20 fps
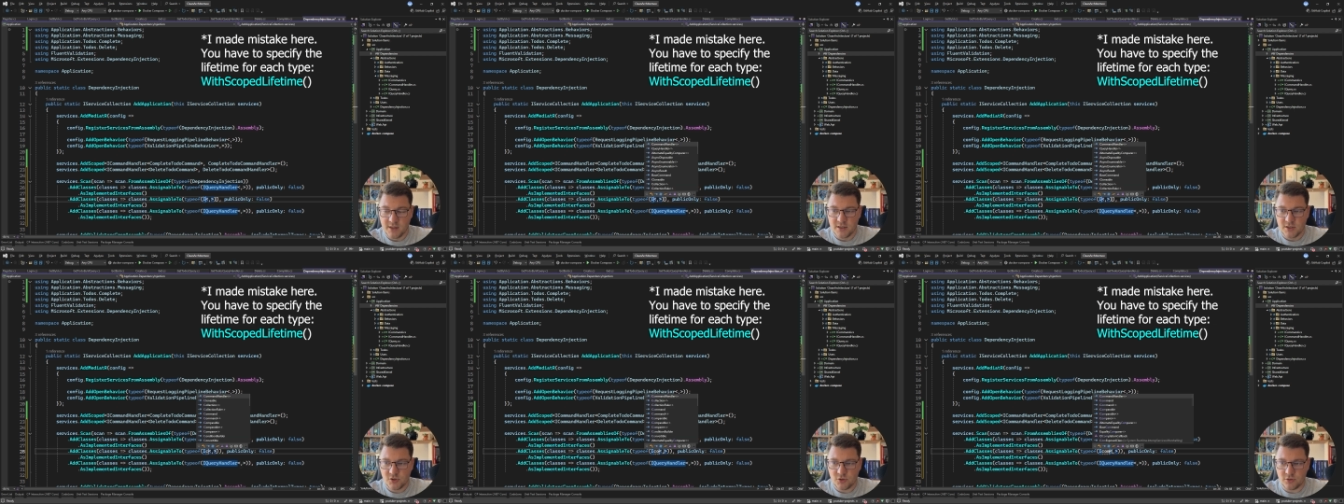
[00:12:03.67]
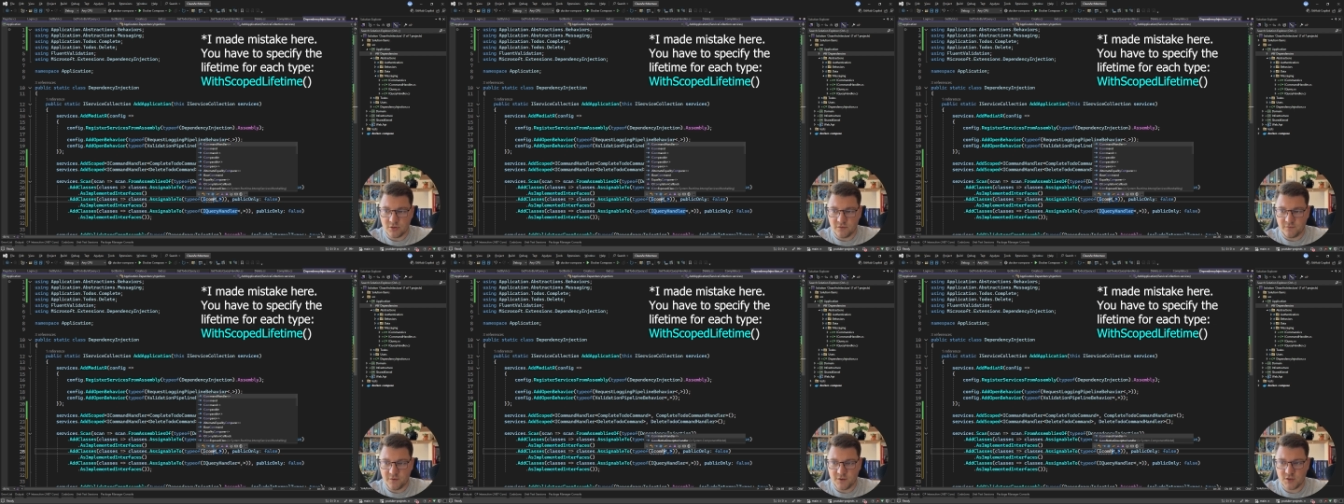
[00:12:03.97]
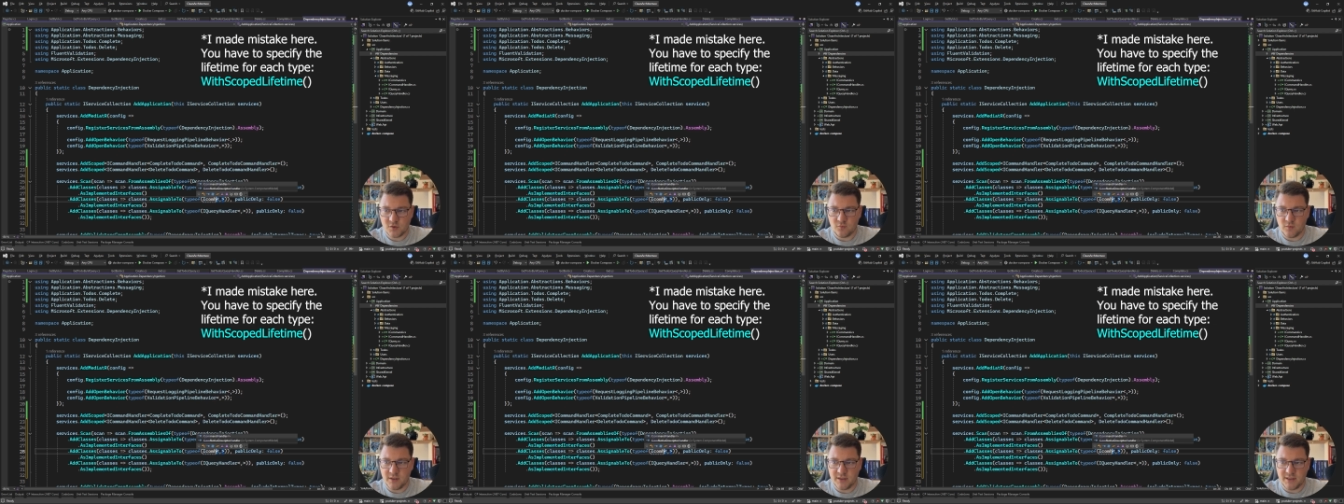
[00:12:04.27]
So the
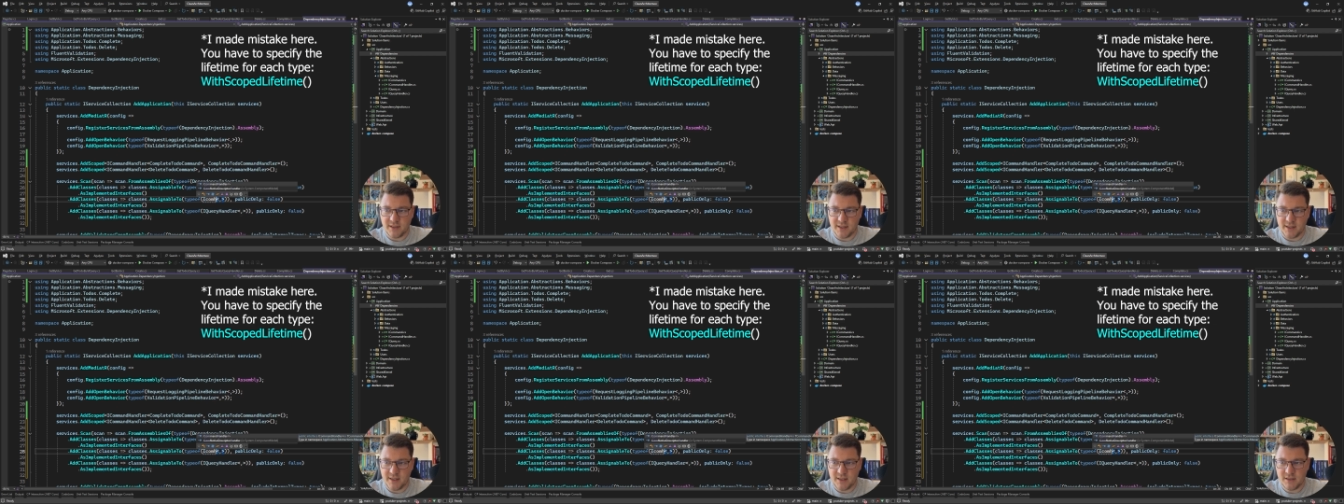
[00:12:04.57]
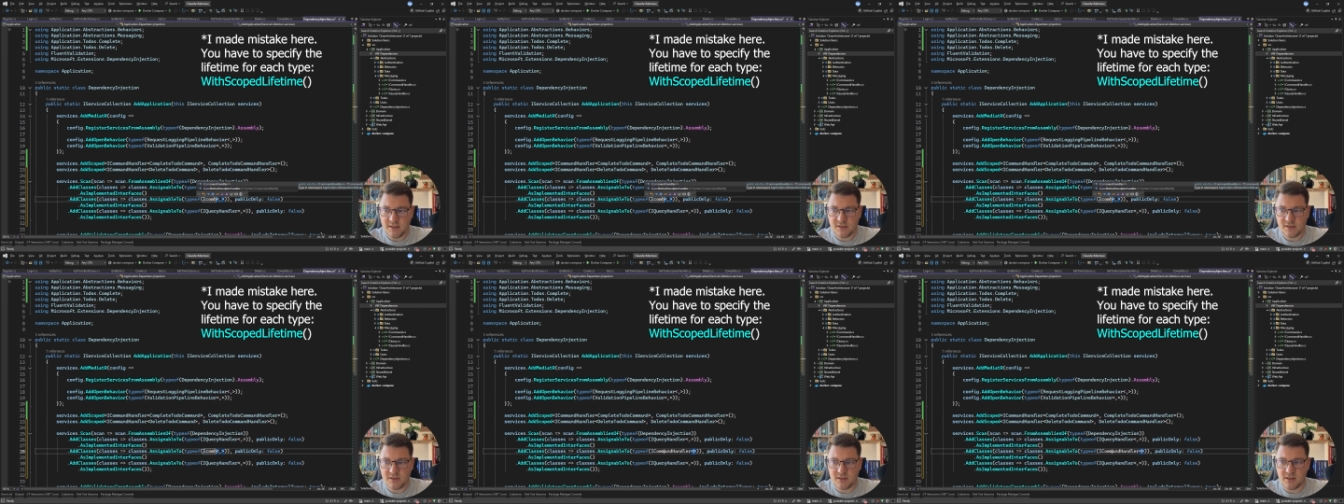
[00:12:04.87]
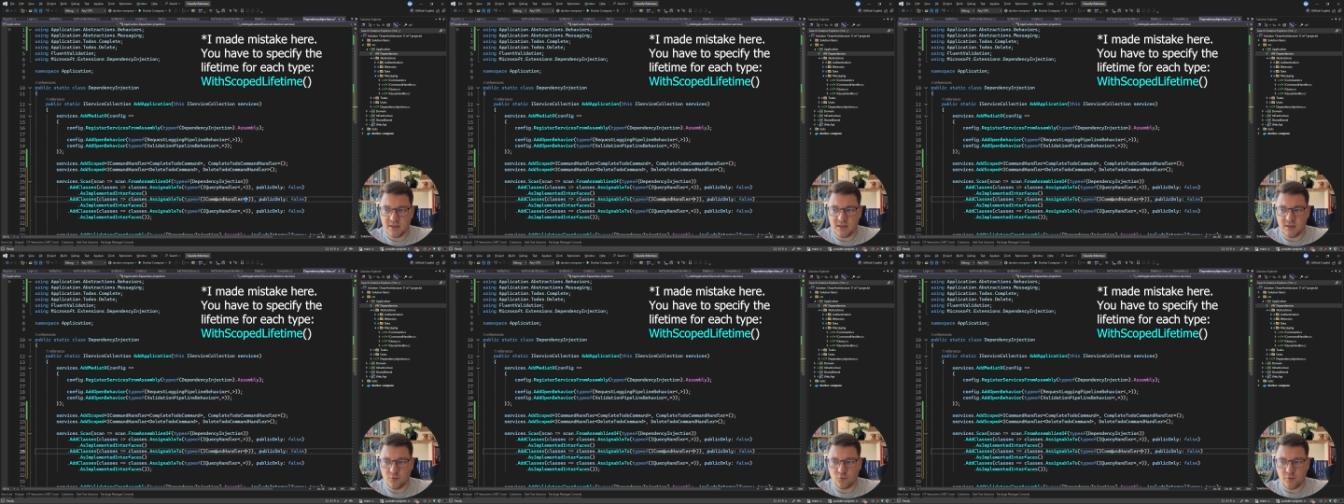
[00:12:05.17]
first one is
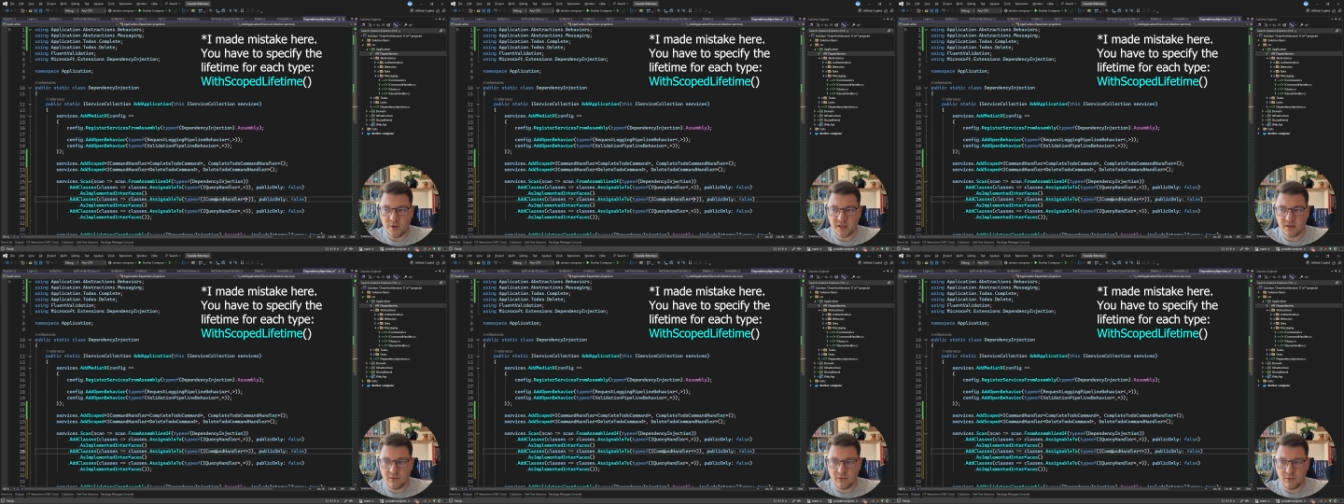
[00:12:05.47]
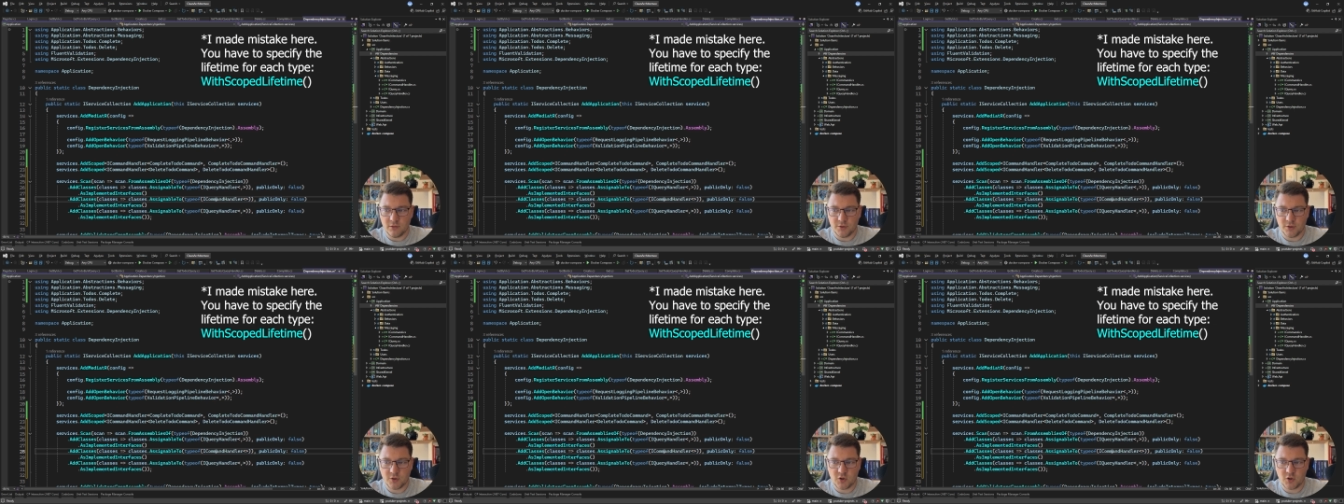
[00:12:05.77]
the regular